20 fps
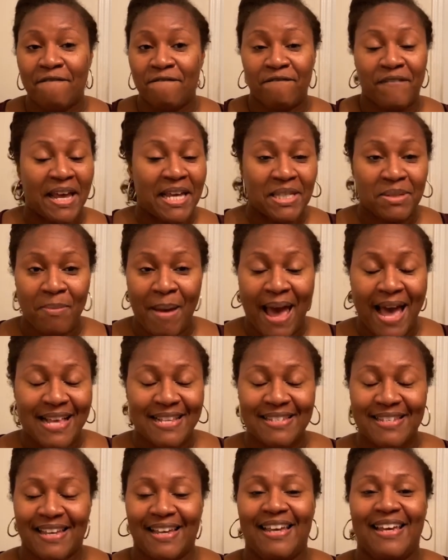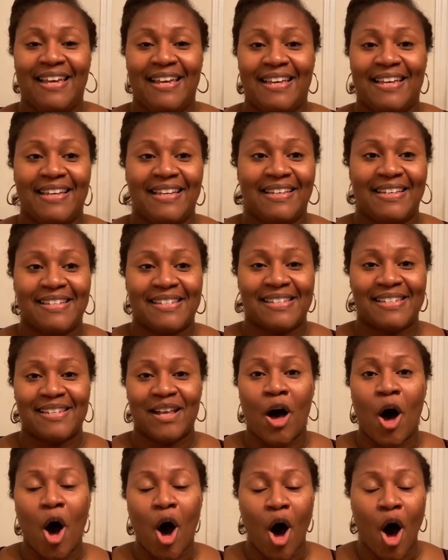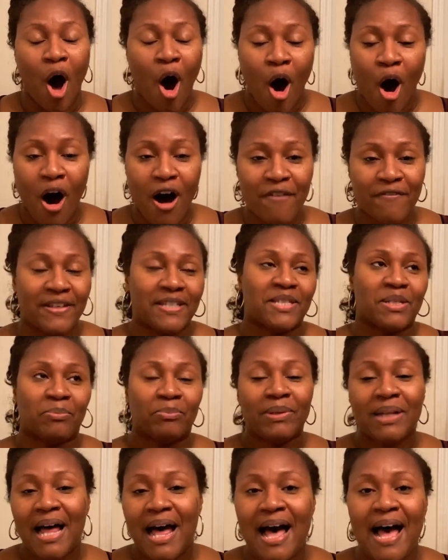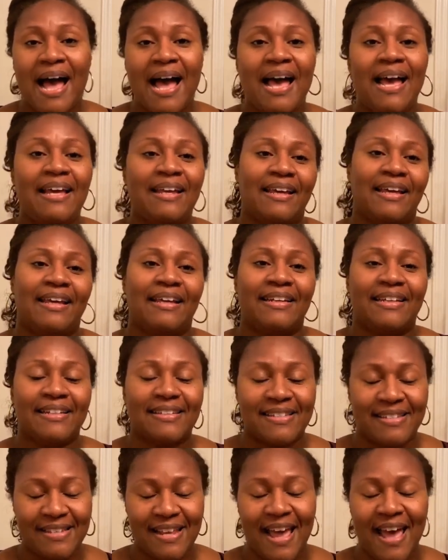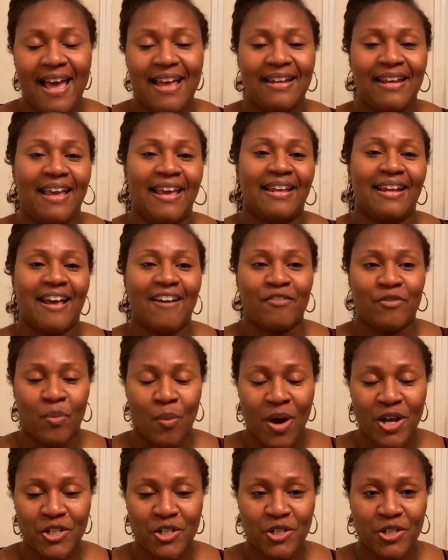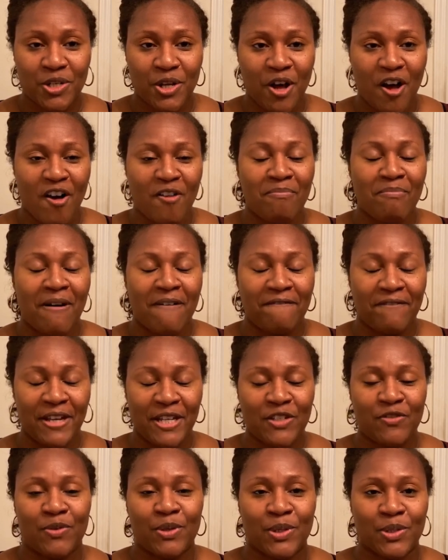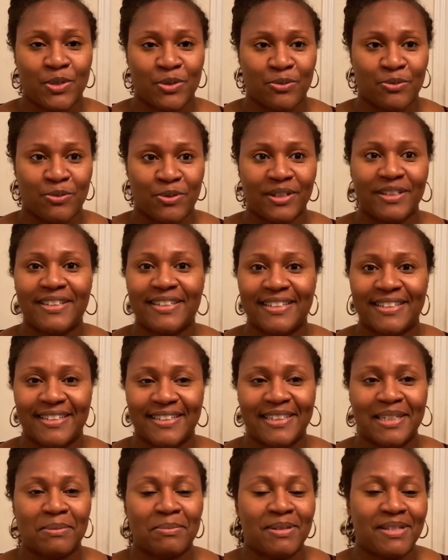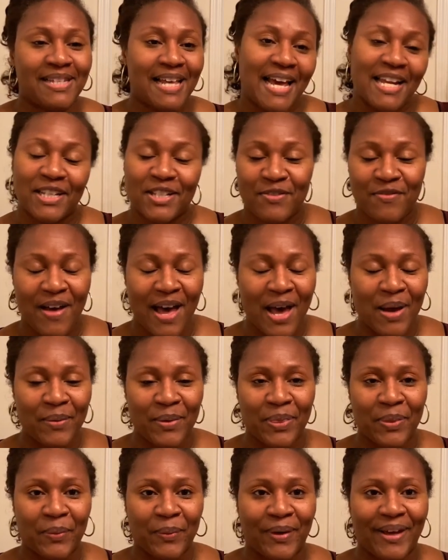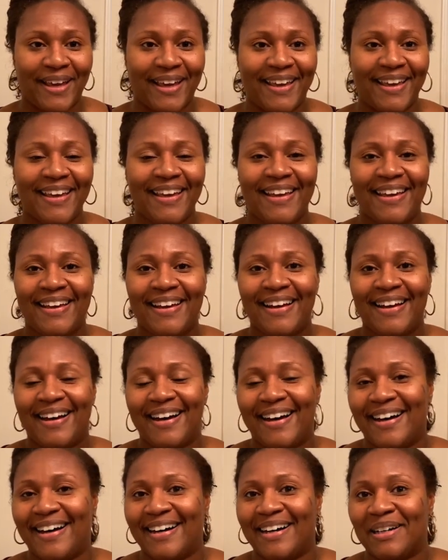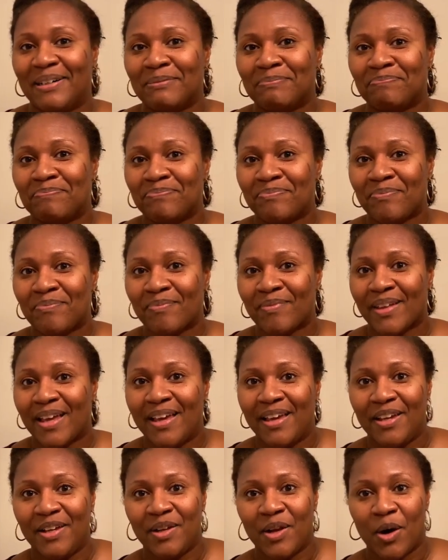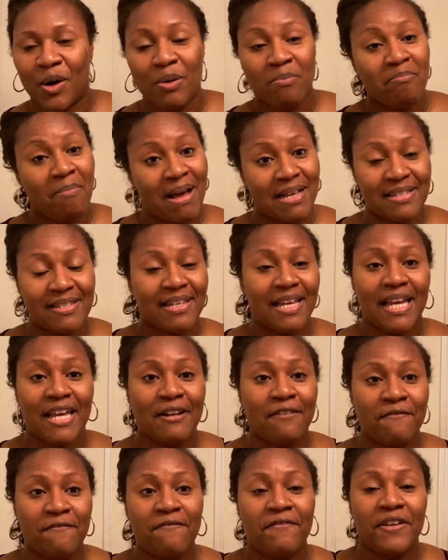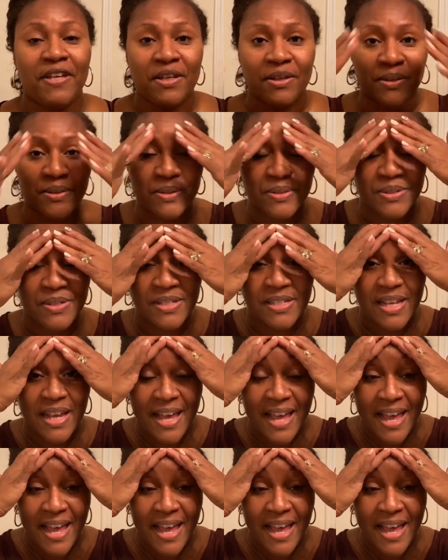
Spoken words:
Face mask is off, it's applied and it's set, and I've washed it off. My face feels really good. I'm satisfied with the way, my skin feels.